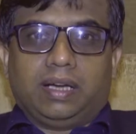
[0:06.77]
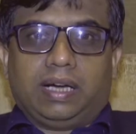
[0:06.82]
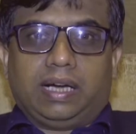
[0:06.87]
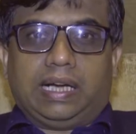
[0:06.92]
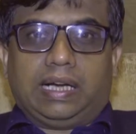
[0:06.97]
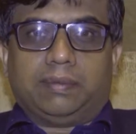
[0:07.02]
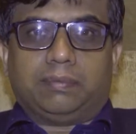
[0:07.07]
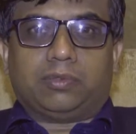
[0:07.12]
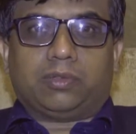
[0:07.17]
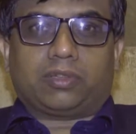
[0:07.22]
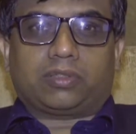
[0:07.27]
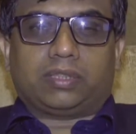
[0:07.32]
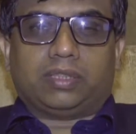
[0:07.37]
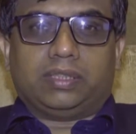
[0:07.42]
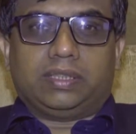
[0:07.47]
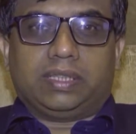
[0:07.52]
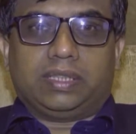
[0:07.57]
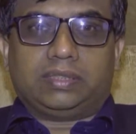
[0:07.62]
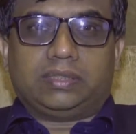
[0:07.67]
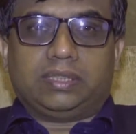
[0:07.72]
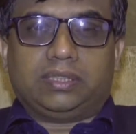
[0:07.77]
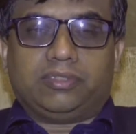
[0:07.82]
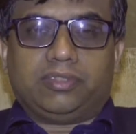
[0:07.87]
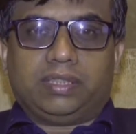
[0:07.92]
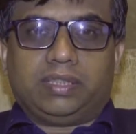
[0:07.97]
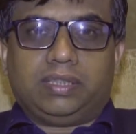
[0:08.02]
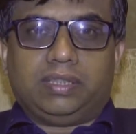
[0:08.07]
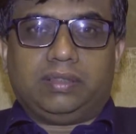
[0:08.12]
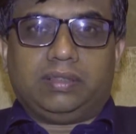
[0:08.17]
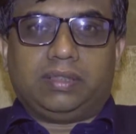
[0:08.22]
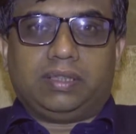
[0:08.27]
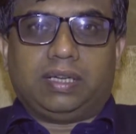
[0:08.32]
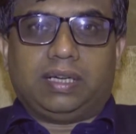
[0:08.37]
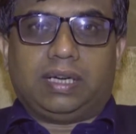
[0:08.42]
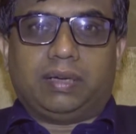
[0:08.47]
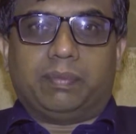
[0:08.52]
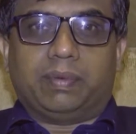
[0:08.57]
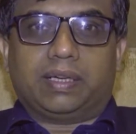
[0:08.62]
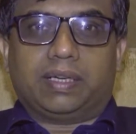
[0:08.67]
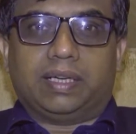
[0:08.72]
I am Dr. Yash Javeri. I
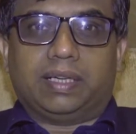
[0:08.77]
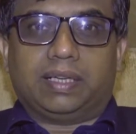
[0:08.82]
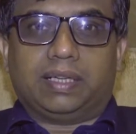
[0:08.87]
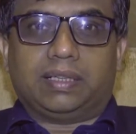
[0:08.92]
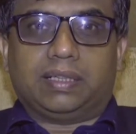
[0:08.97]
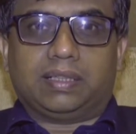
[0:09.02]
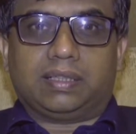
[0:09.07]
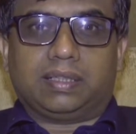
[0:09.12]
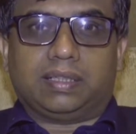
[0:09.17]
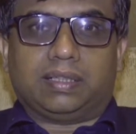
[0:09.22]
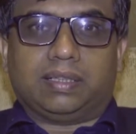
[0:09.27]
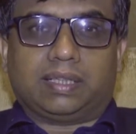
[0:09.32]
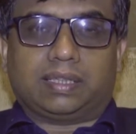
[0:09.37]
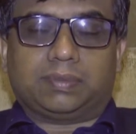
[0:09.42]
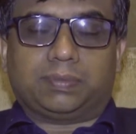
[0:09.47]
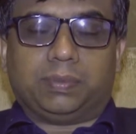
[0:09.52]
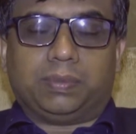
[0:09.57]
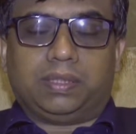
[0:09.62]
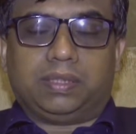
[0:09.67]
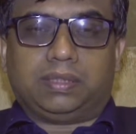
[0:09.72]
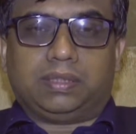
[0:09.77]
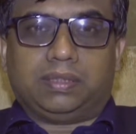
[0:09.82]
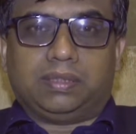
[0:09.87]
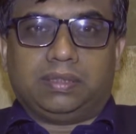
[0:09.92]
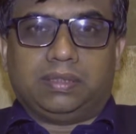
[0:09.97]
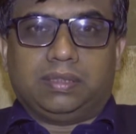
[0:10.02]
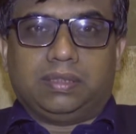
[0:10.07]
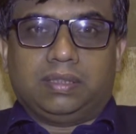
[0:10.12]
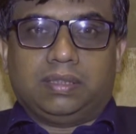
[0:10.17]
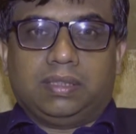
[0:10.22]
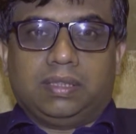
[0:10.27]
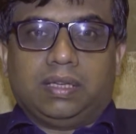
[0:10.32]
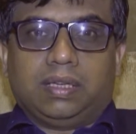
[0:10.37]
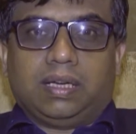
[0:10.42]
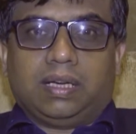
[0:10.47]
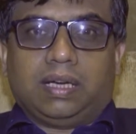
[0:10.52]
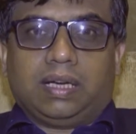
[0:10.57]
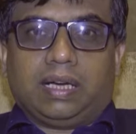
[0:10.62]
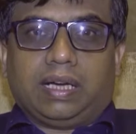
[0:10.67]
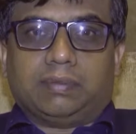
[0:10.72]
am a critical care expert.
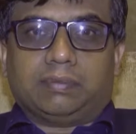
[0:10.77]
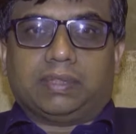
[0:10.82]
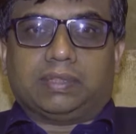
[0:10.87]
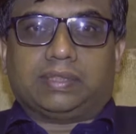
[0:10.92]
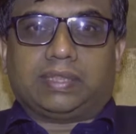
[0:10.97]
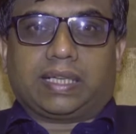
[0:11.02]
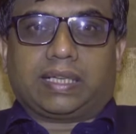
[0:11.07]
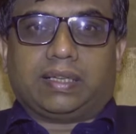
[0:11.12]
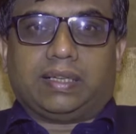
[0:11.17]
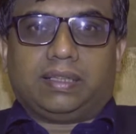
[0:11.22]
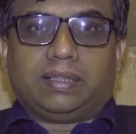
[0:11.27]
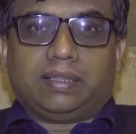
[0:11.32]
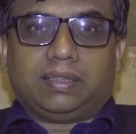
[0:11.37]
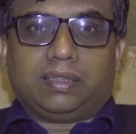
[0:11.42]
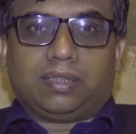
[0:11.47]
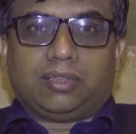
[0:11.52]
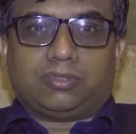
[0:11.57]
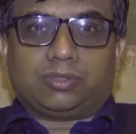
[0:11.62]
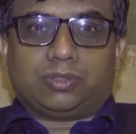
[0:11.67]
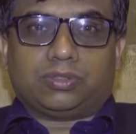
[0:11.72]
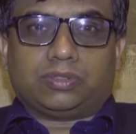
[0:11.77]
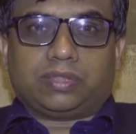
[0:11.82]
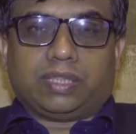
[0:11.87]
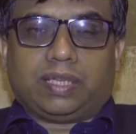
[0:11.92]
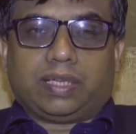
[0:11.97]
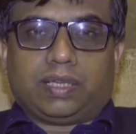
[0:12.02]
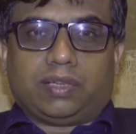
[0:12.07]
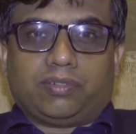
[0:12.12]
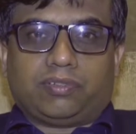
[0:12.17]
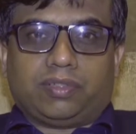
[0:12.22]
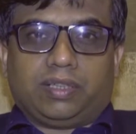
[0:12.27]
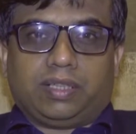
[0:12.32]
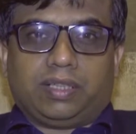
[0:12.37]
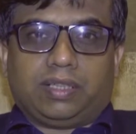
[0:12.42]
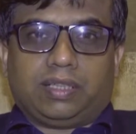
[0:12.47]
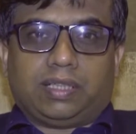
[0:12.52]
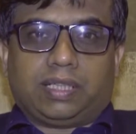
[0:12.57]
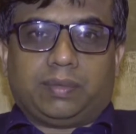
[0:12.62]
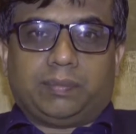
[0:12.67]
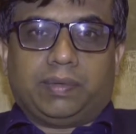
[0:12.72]
I am the secretary of Society of
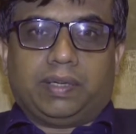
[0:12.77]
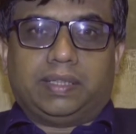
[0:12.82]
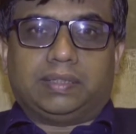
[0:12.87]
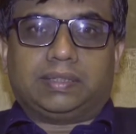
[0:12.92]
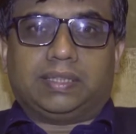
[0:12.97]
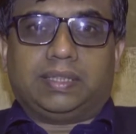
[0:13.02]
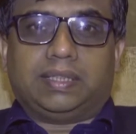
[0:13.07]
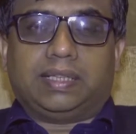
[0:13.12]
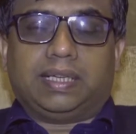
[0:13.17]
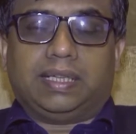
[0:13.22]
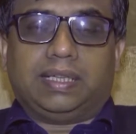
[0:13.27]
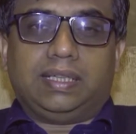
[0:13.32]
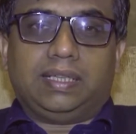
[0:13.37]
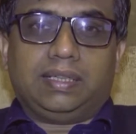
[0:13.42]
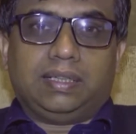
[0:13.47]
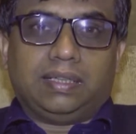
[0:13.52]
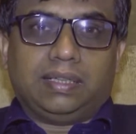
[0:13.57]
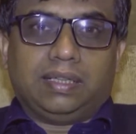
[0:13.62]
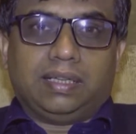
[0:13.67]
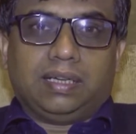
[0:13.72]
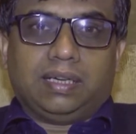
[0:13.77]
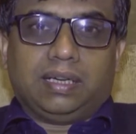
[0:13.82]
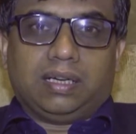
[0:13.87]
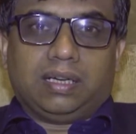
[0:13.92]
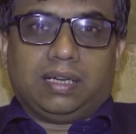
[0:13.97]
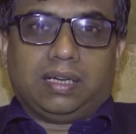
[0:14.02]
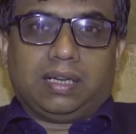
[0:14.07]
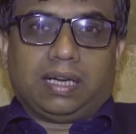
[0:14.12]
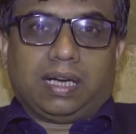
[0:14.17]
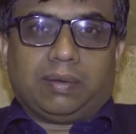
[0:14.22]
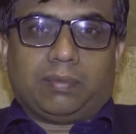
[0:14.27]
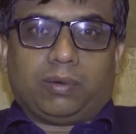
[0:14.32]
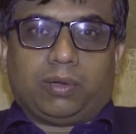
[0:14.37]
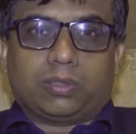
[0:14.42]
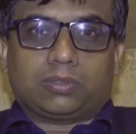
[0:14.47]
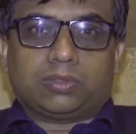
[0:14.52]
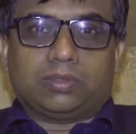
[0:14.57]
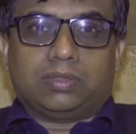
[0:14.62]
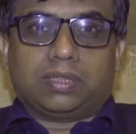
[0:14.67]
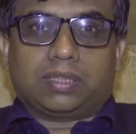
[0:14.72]
Critical Care Medicine, Delhi. I am
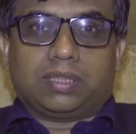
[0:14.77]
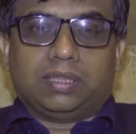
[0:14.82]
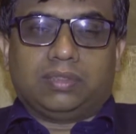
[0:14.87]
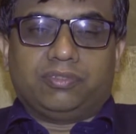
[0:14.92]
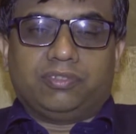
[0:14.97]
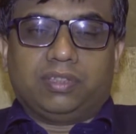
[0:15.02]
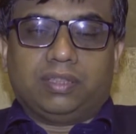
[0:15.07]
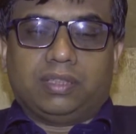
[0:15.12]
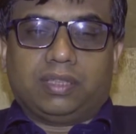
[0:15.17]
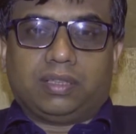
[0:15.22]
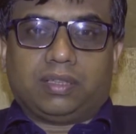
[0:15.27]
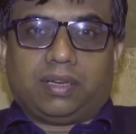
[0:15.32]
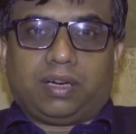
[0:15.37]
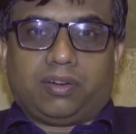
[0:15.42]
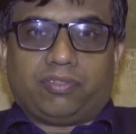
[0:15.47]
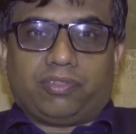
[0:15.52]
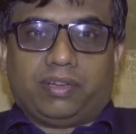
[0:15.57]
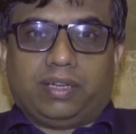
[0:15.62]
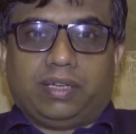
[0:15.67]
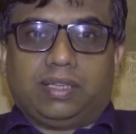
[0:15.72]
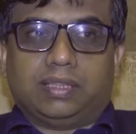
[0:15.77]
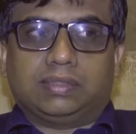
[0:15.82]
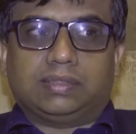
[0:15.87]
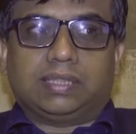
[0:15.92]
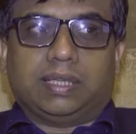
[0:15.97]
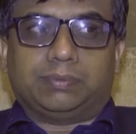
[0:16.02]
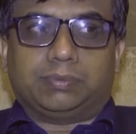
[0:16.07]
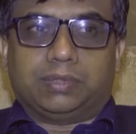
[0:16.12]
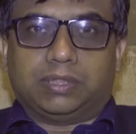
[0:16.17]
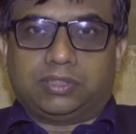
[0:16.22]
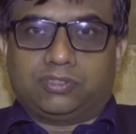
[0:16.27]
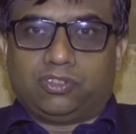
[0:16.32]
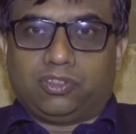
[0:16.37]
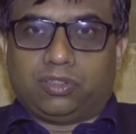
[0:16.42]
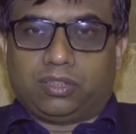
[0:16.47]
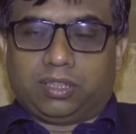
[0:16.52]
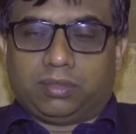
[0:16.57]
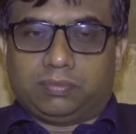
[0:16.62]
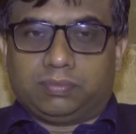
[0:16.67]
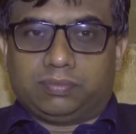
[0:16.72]
also the convener of Indian Sepsis
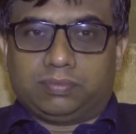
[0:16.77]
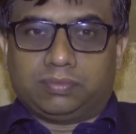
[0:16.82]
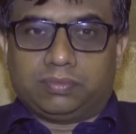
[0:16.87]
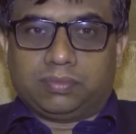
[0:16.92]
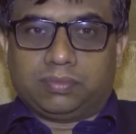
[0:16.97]
Forum.